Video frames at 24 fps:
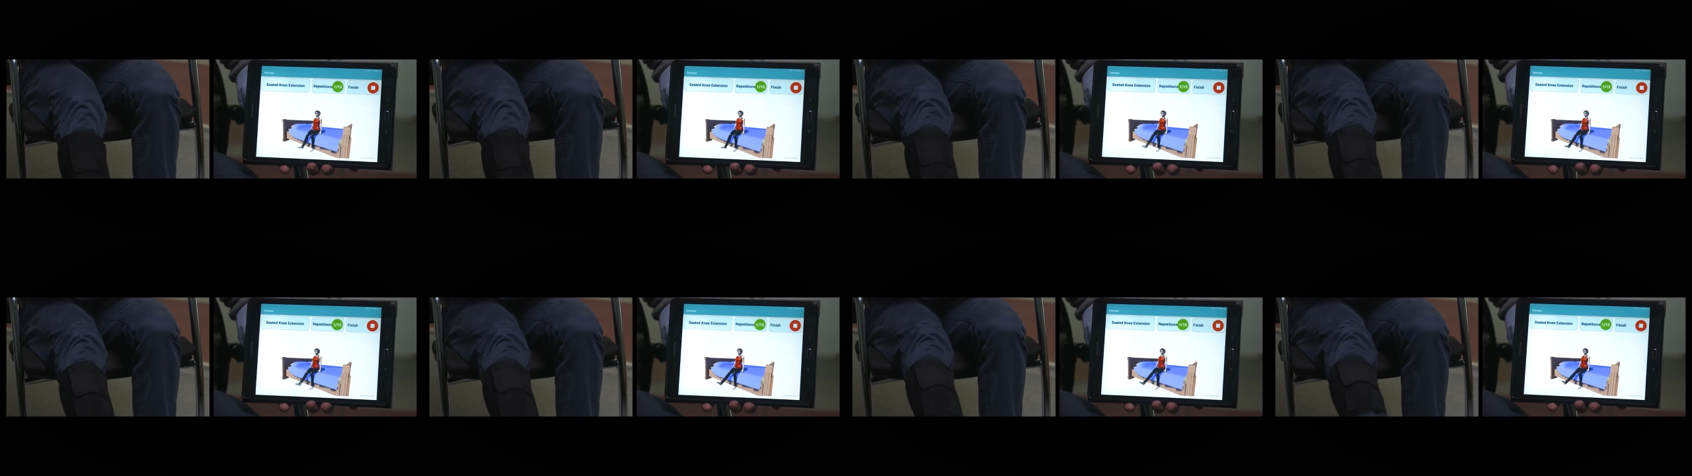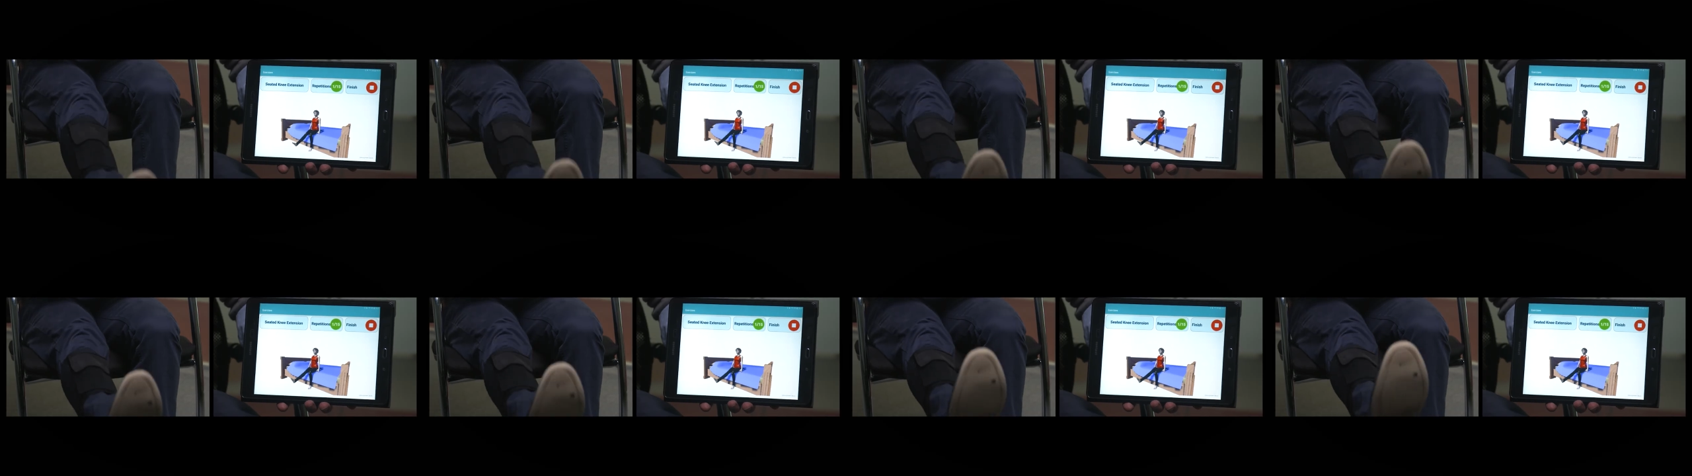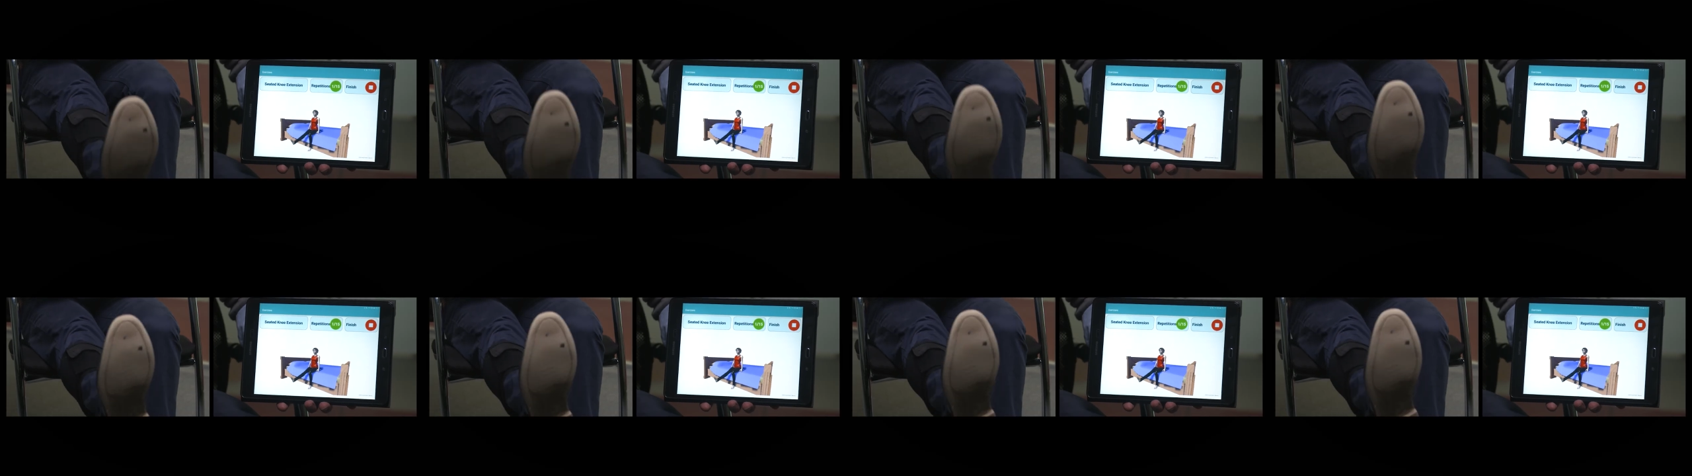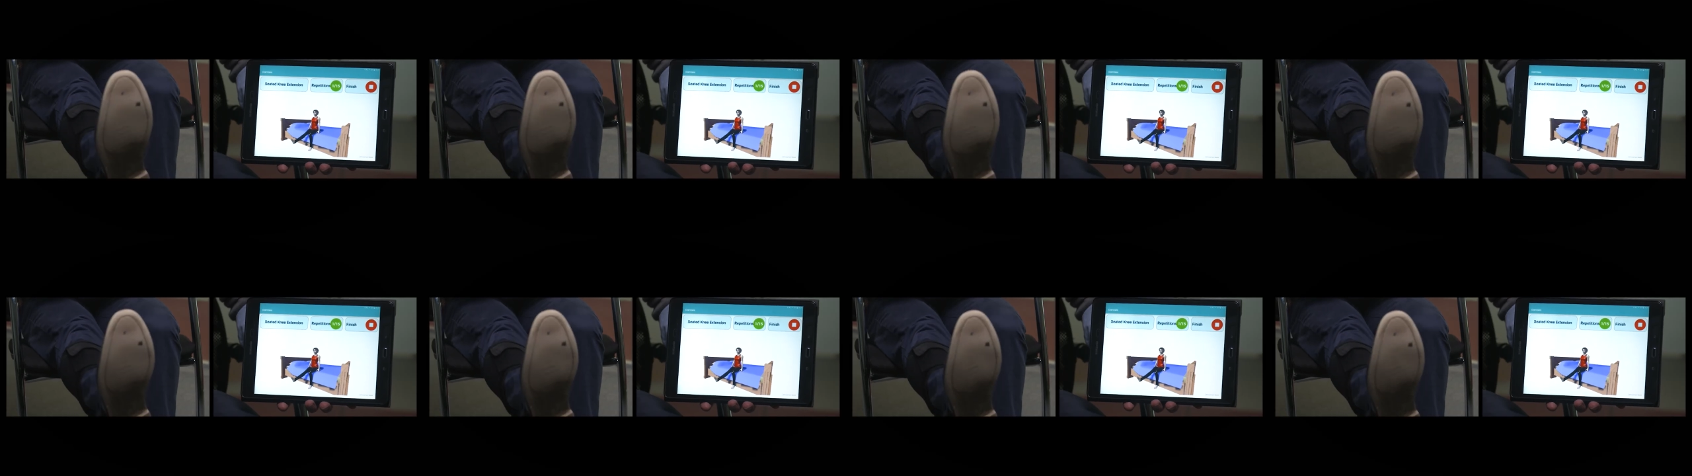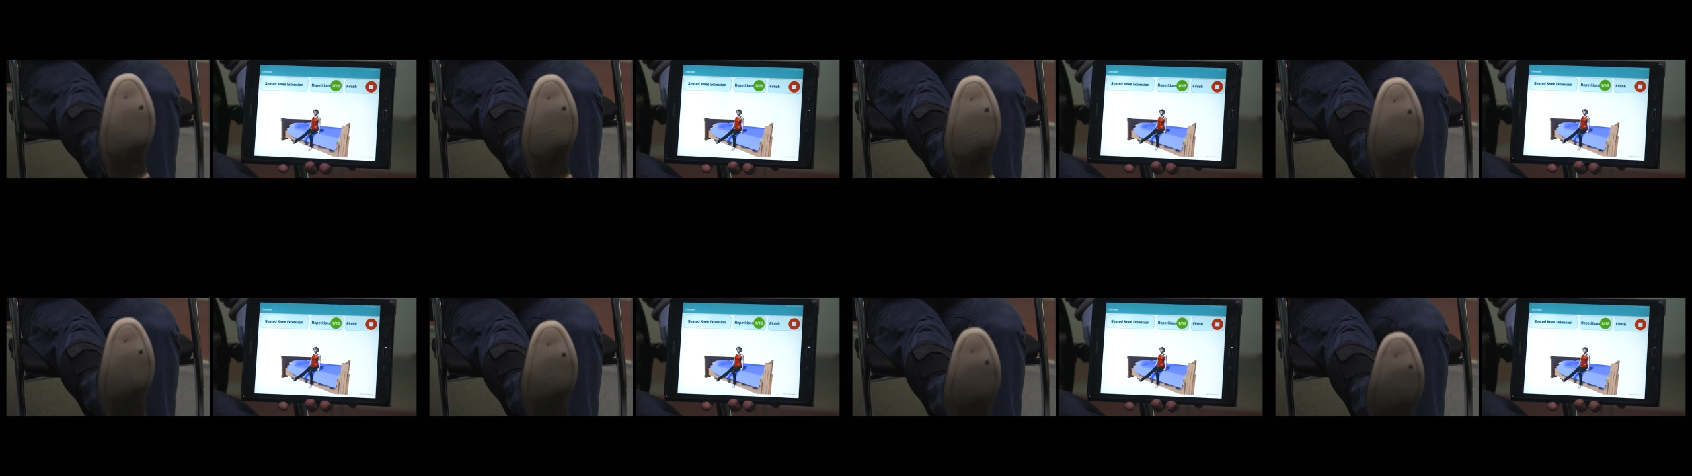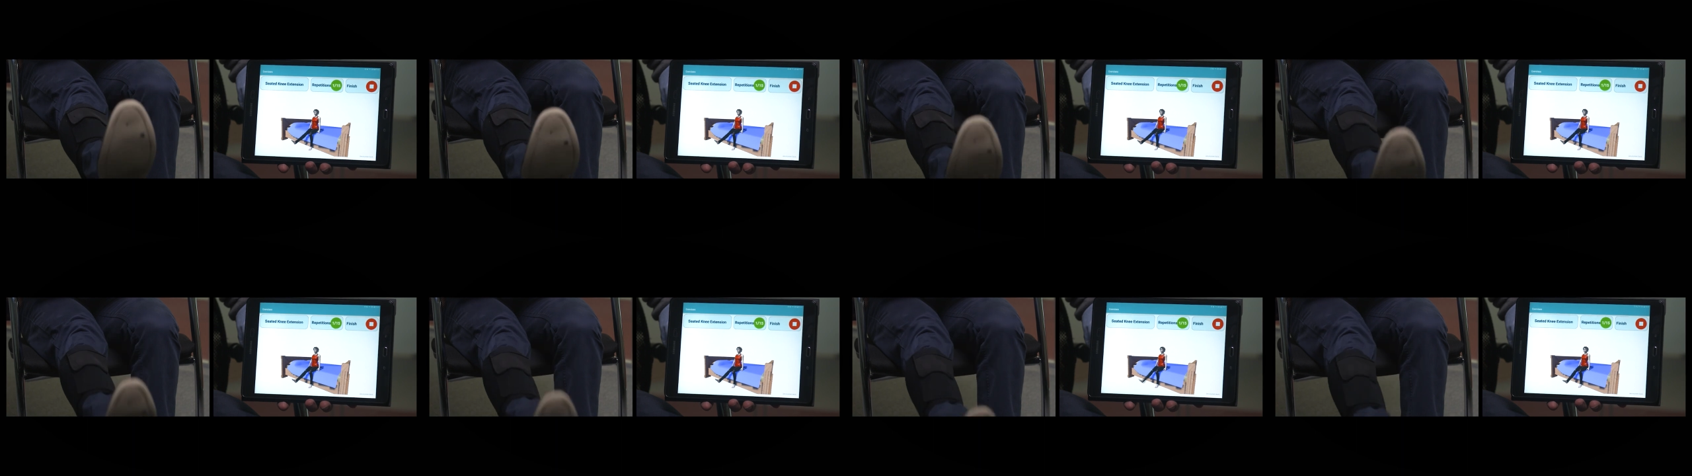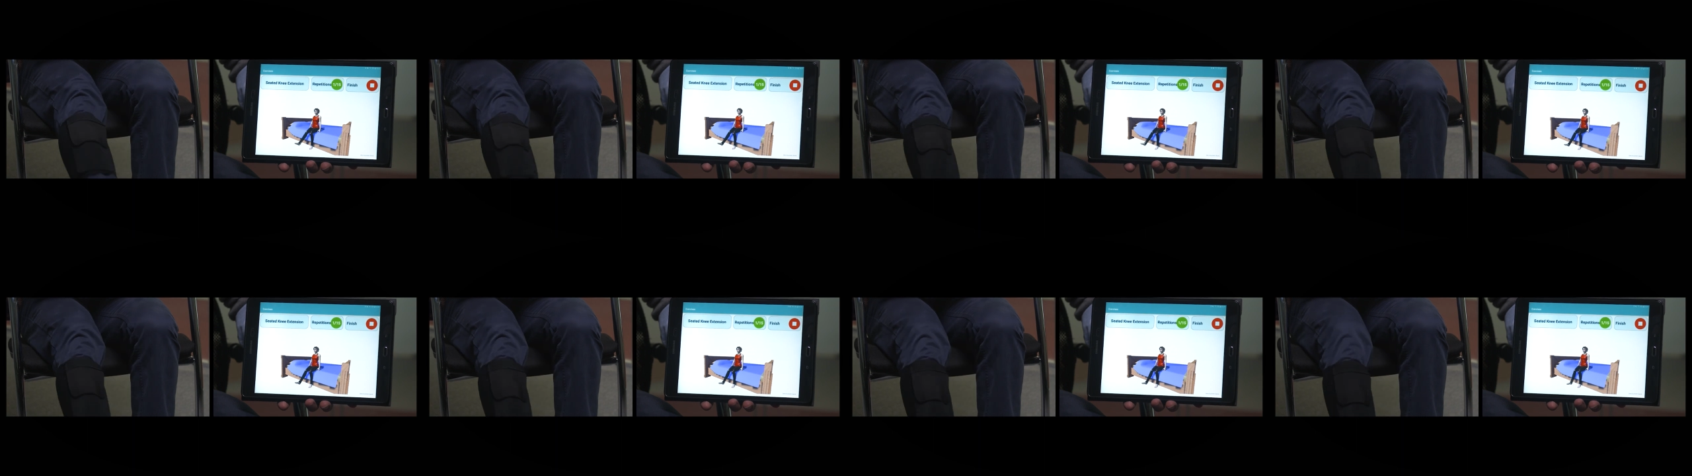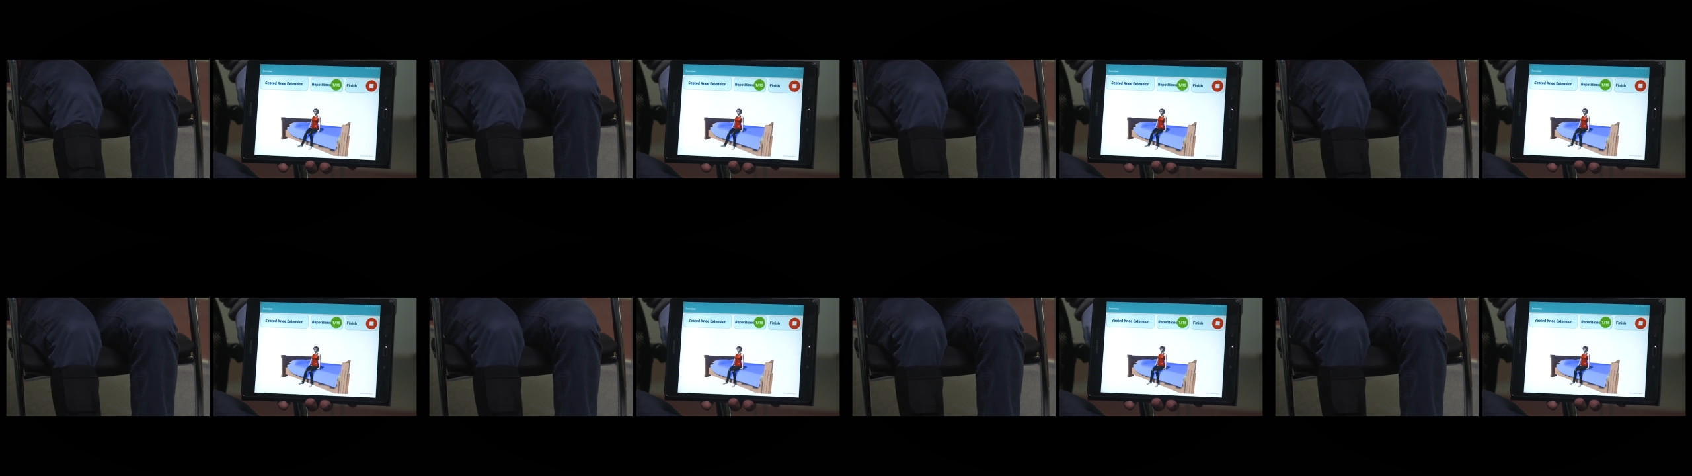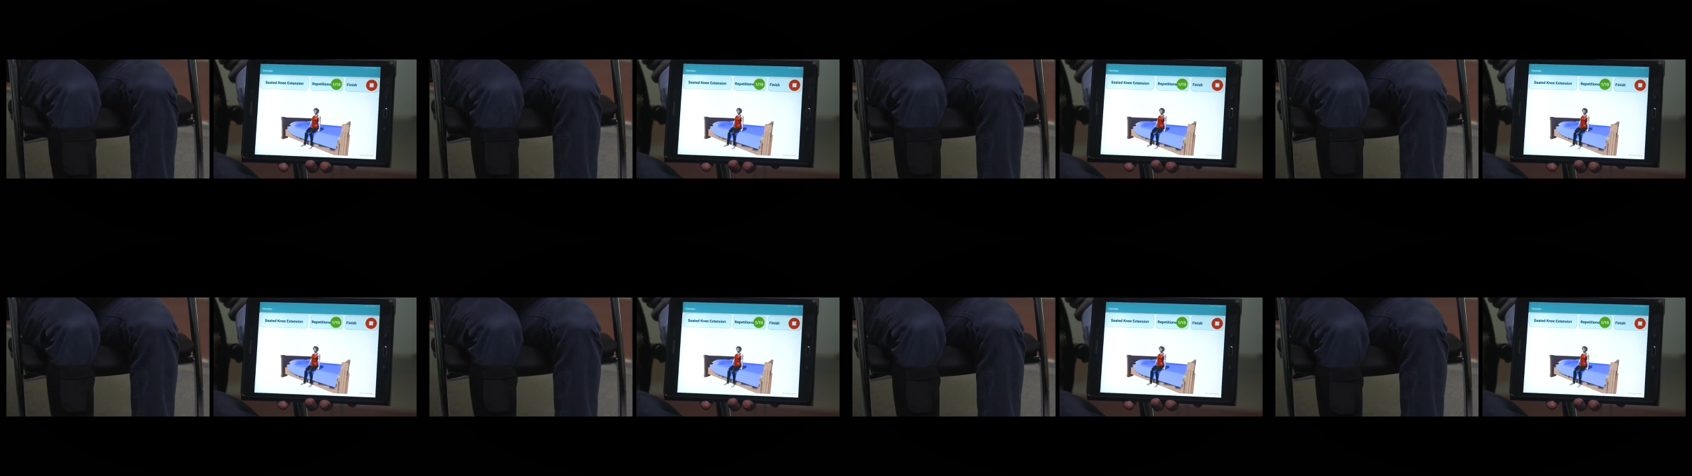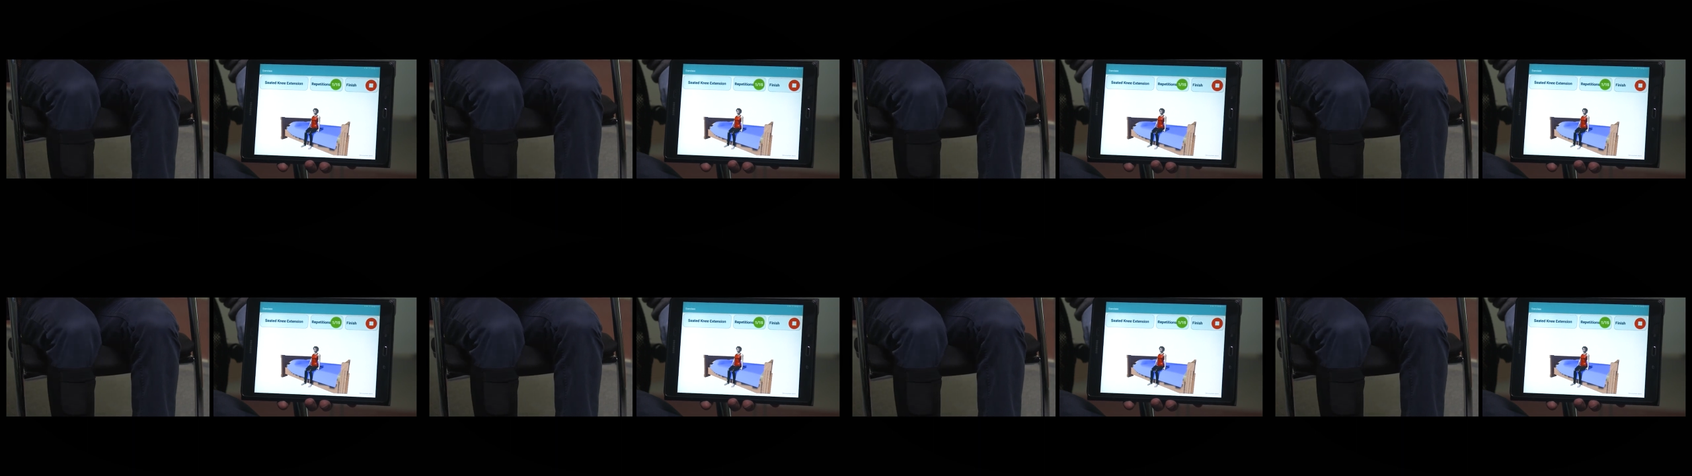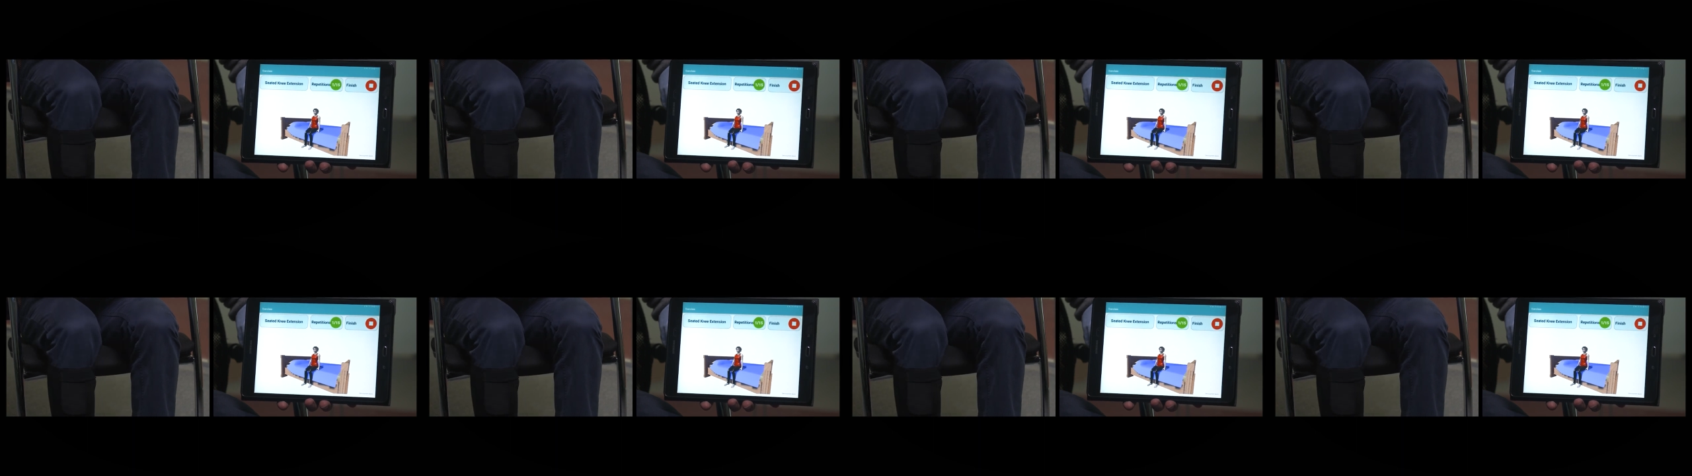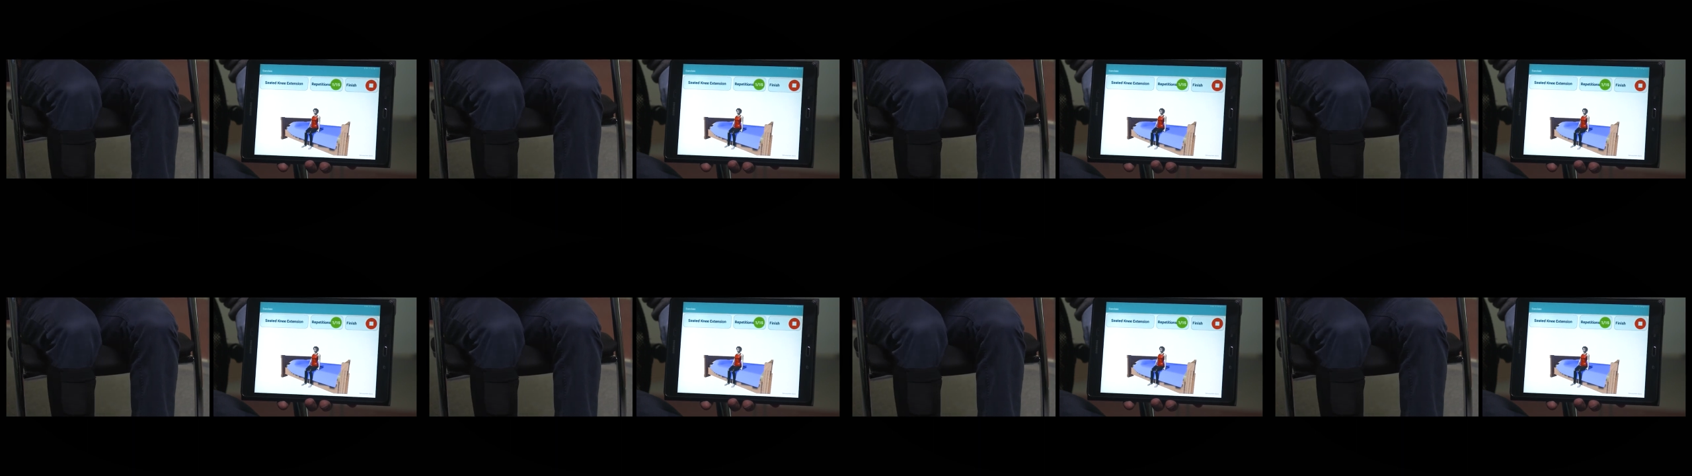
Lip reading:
No face is visible, so there are no lips to read.